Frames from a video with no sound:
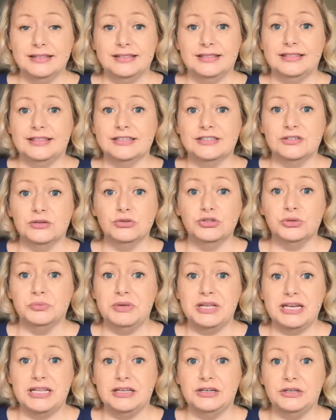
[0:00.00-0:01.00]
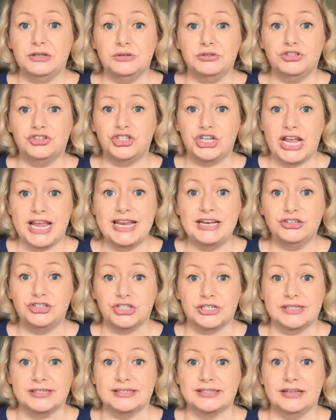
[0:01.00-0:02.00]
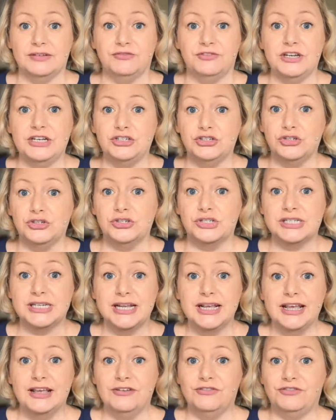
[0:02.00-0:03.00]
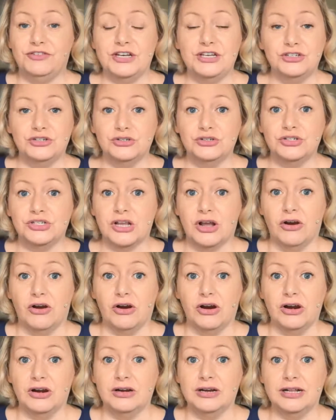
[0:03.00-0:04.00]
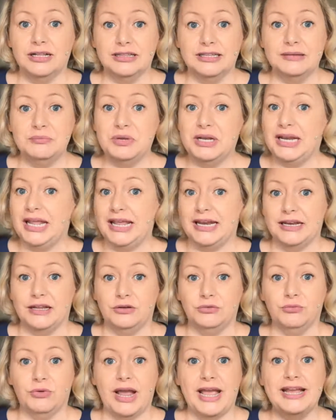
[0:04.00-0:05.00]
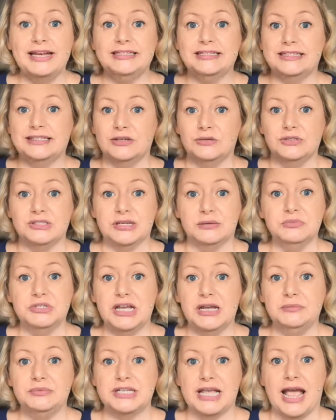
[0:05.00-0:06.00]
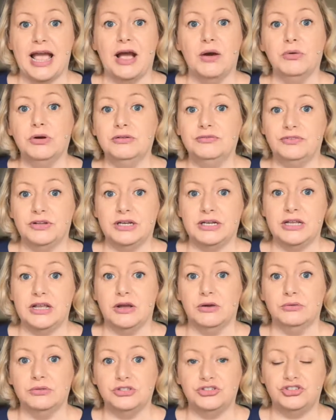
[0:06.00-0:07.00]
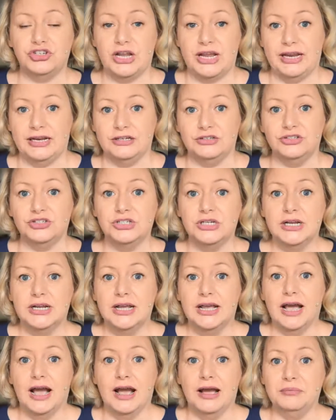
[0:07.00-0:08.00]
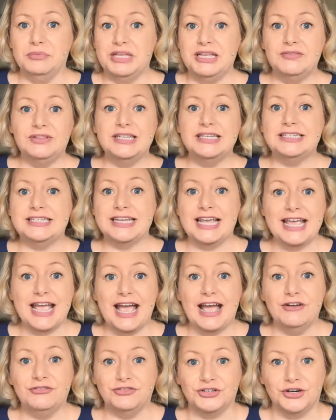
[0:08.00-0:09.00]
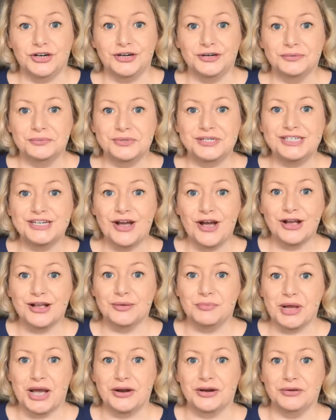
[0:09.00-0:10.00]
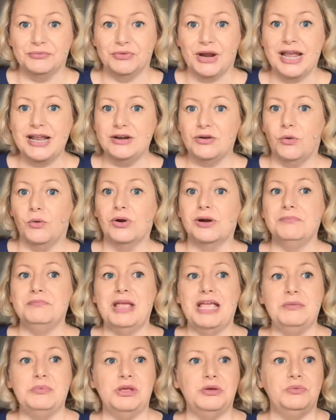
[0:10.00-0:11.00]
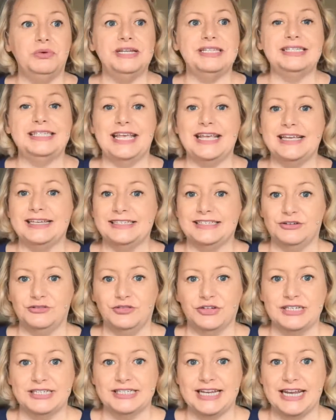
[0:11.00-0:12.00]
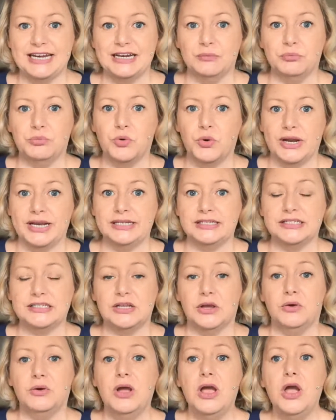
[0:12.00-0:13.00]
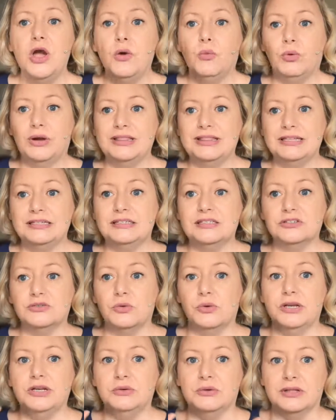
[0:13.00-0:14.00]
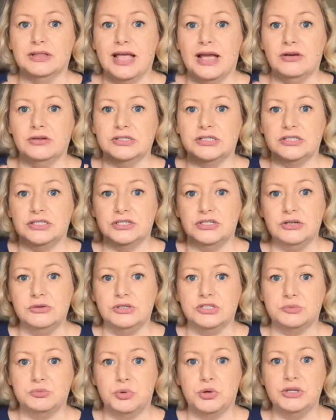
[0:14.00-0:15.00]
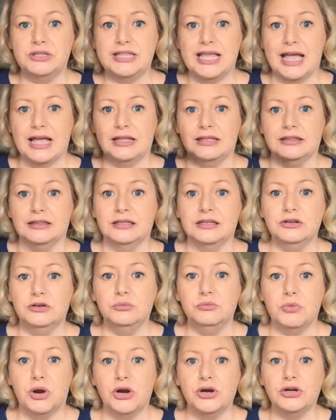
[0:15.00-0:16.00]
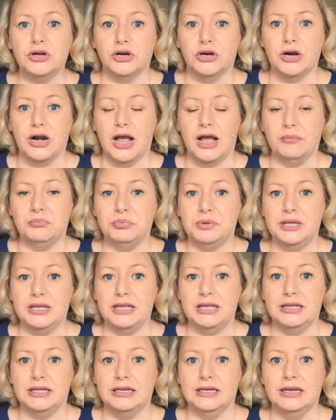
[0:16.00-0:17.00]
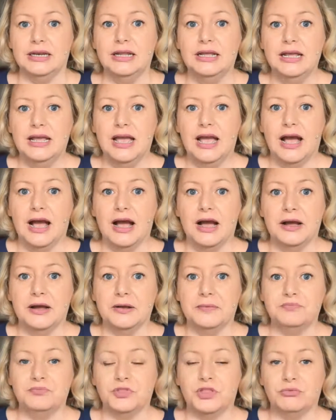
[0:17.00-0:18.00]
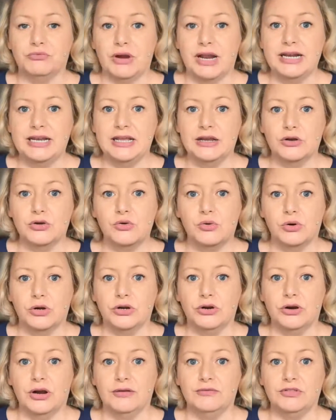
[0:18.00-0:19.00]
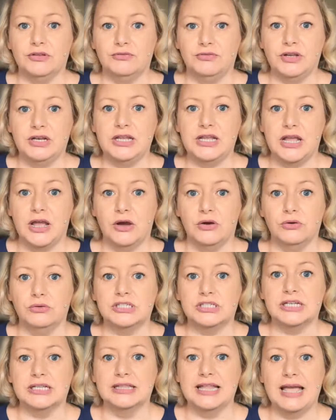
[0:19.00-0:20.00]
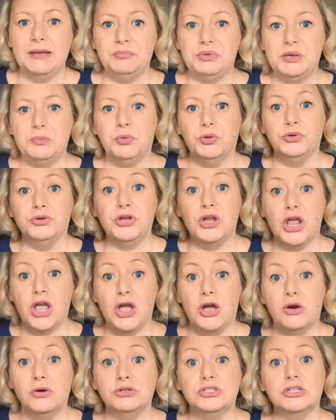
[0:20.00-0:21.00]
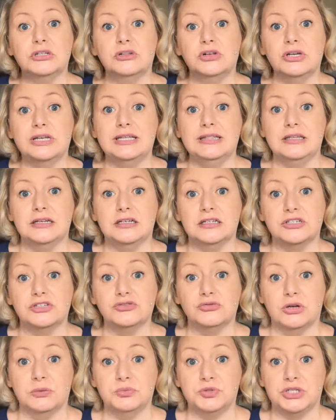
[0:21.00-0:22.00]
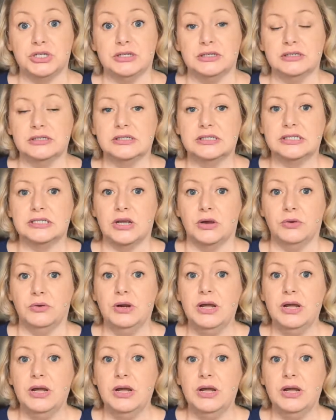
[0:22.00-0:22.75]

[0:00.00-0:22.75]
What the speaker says: social media news changes, features are eliminated, right? So sometimes our videos change even the day after we talk about it, right? Or maybe we say a different data point. So what this is going to allow us to do is put that little marker up in the right-hand corner of the video to let people know to look in the description. So